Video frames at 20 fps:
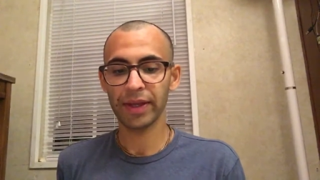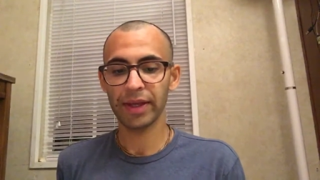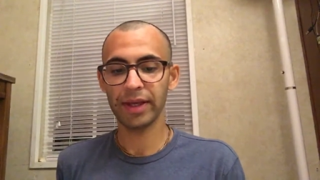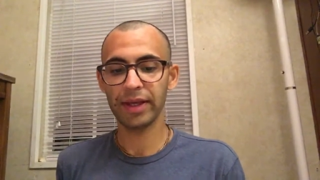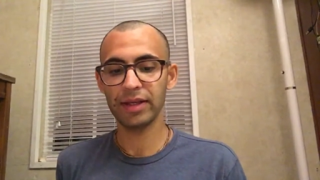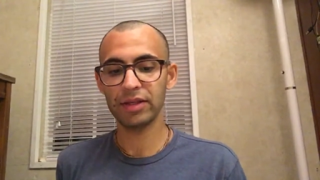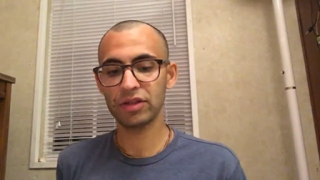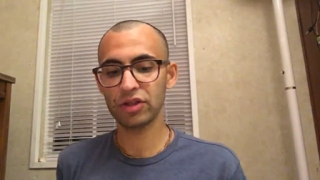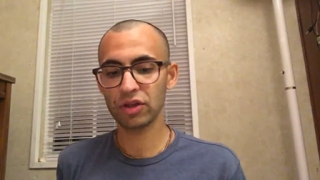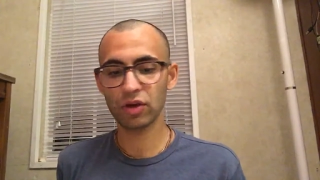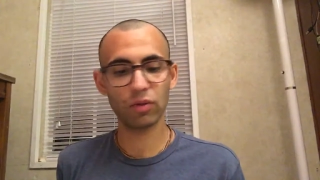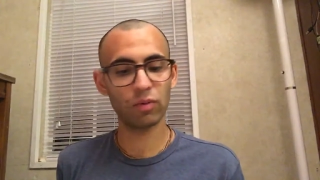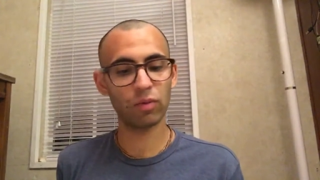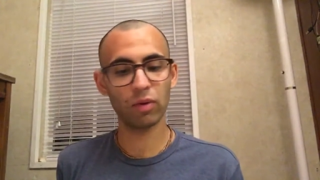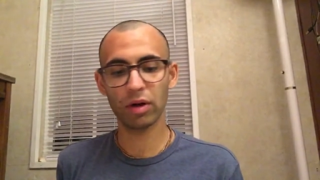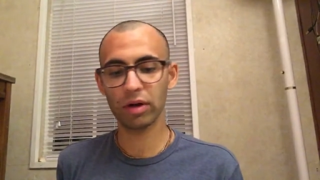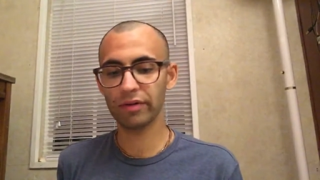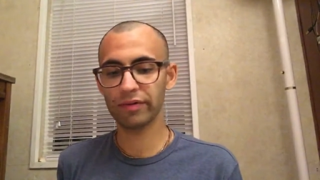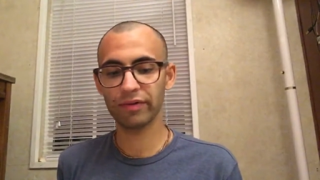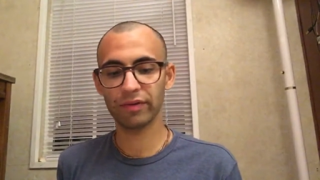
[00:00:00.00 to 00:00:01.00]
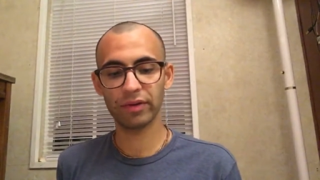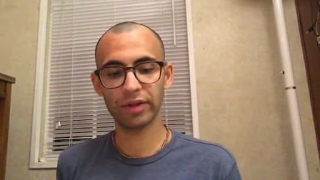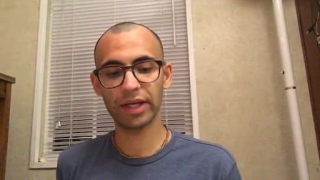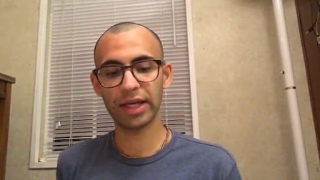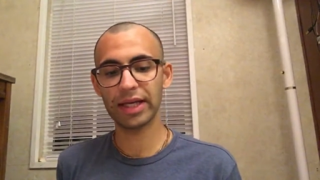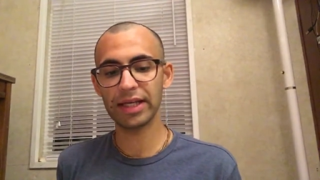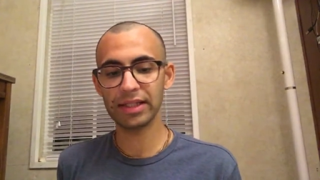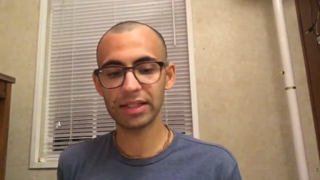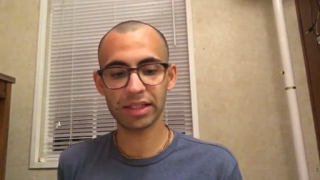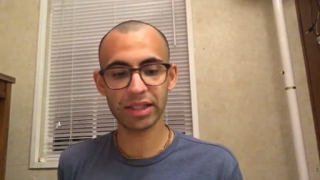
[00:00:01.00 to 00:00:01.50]
He's so wonderful
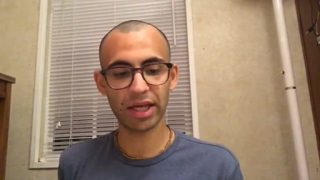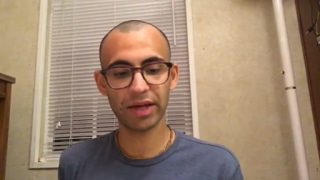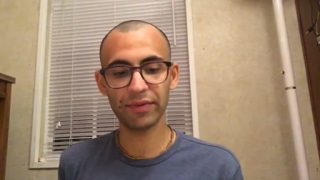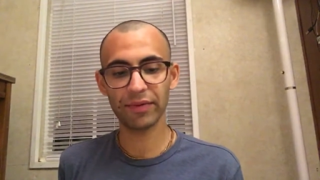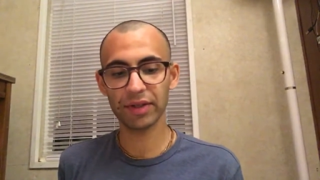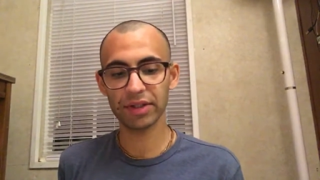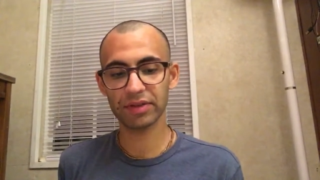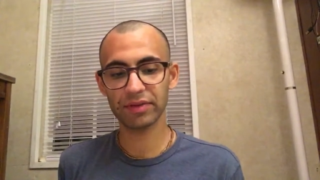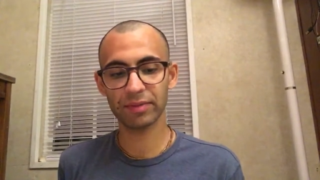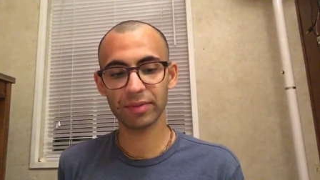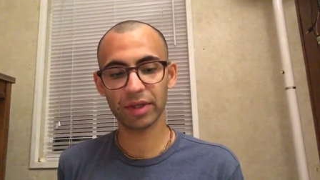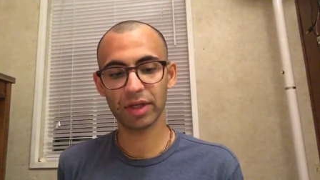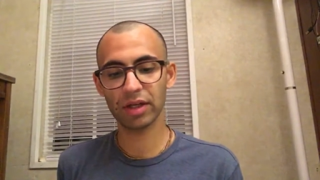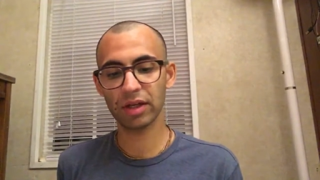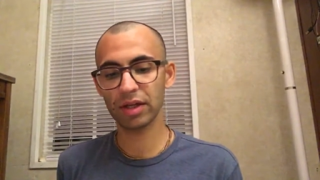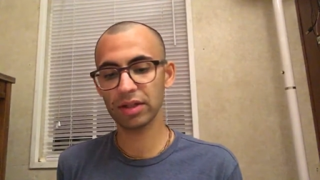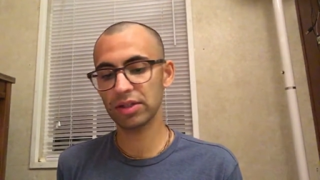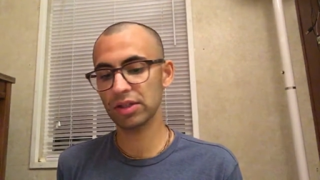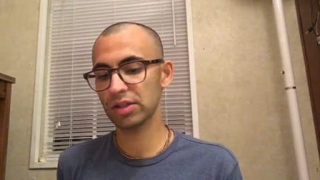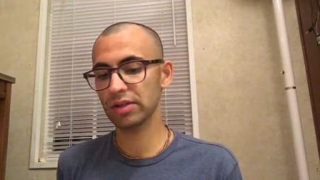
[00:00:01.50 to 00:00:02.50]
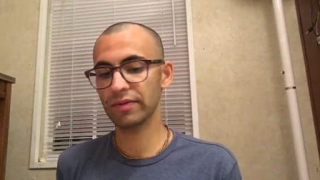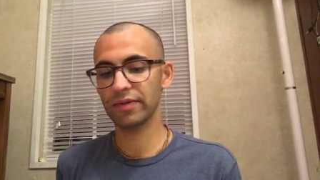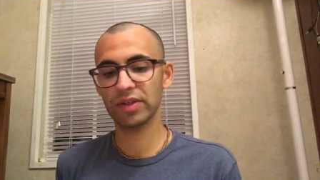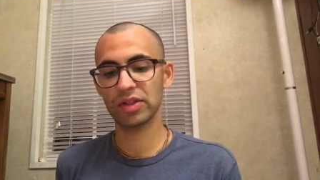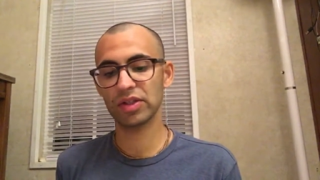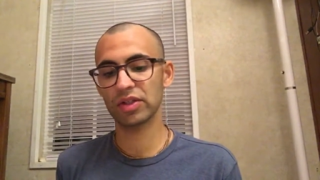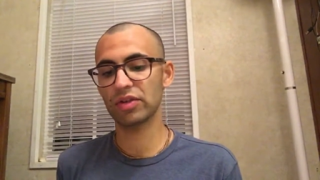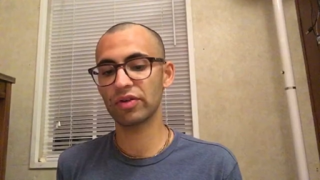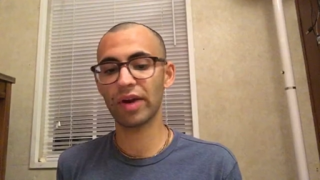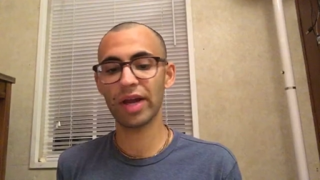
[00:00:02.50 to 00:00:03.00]
that he saved us from the clutches of
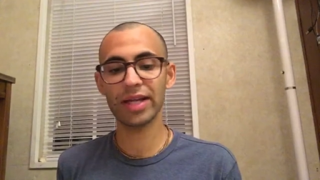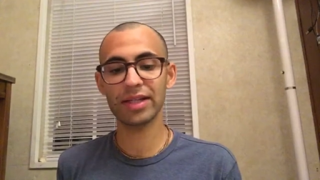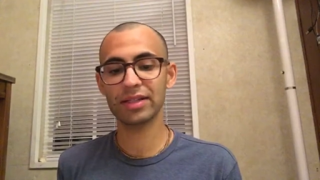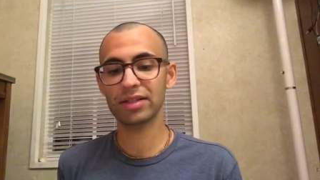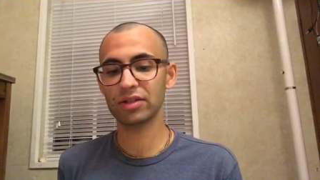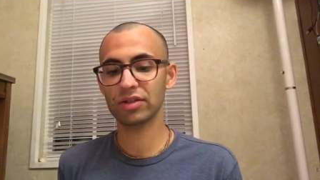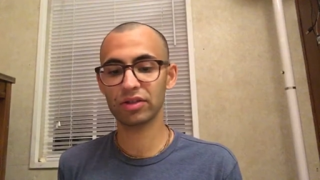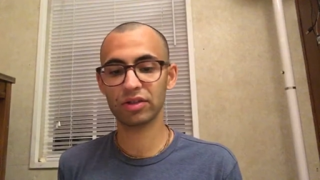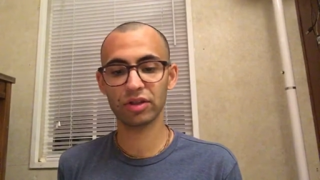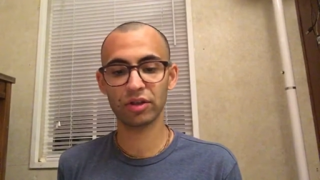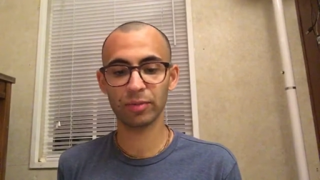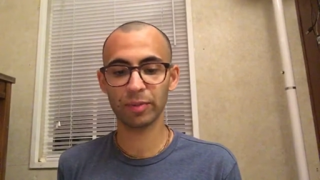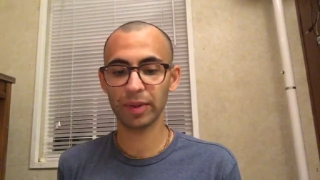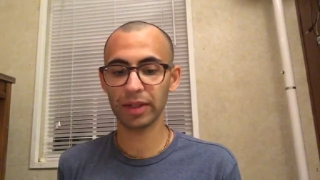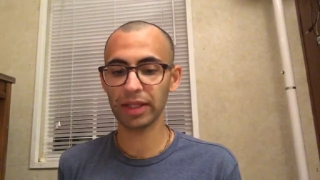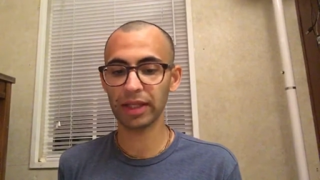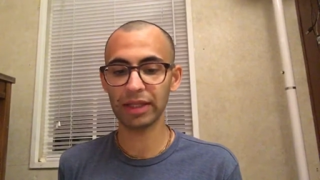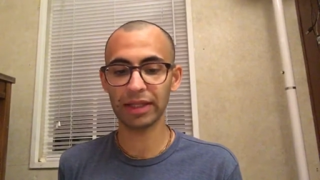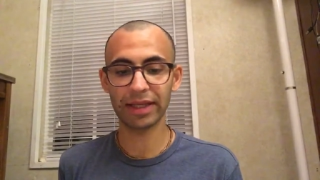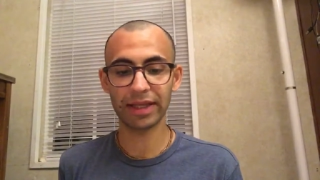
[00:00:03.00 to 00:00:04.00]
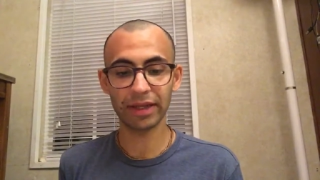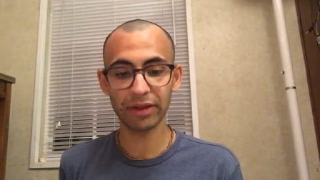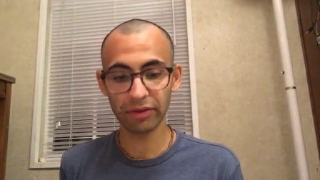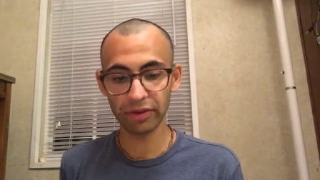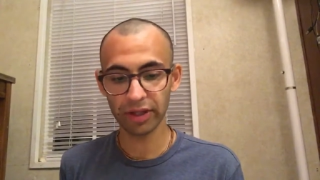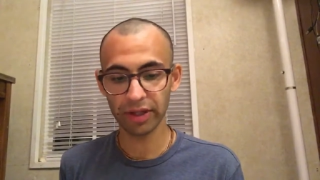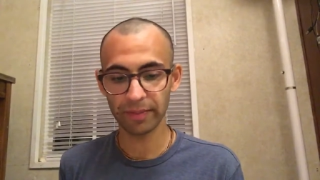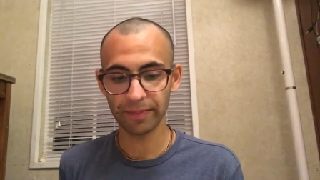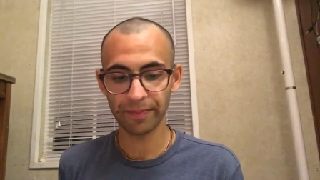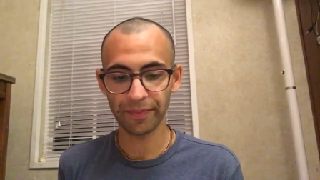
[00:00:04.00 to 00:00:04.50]
this great serpent and
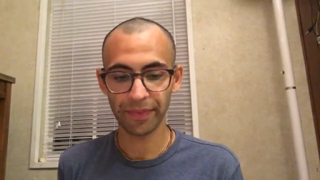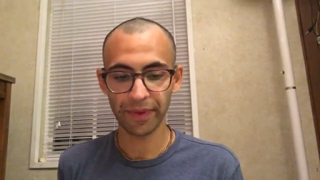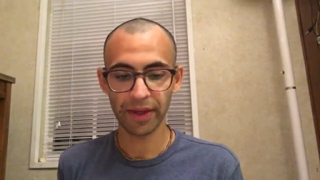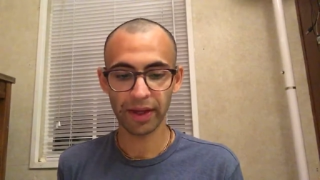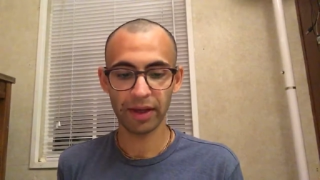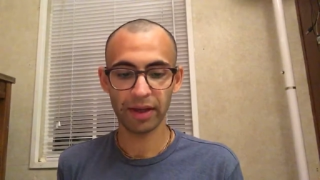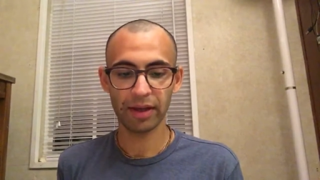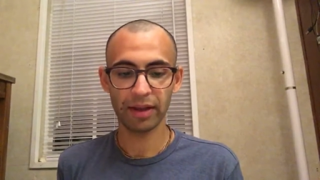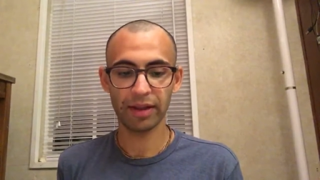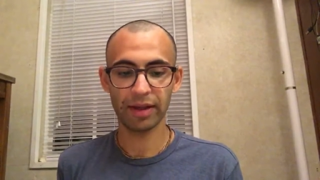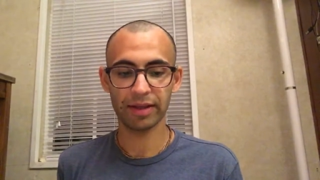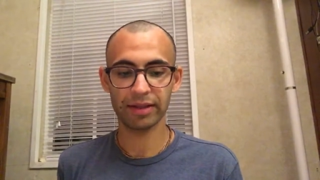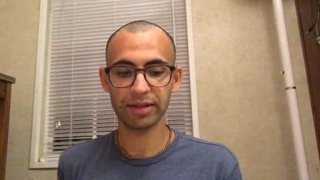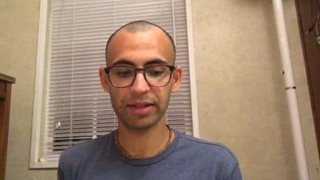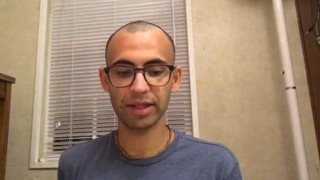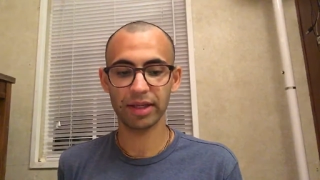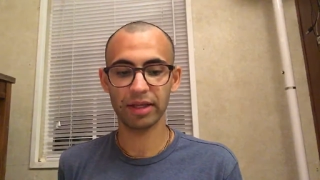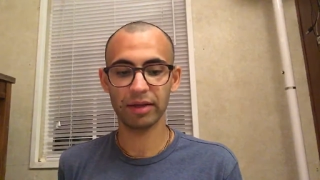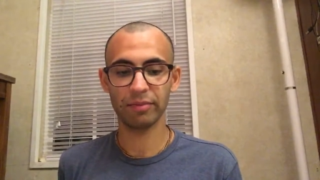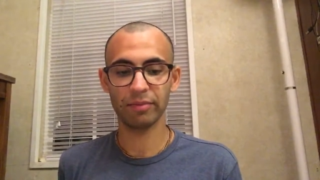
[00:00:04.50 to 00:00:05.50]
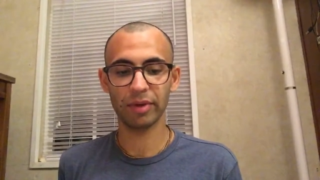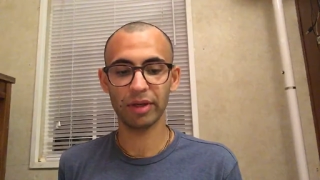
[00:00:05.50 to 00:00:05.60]
killed him, they said.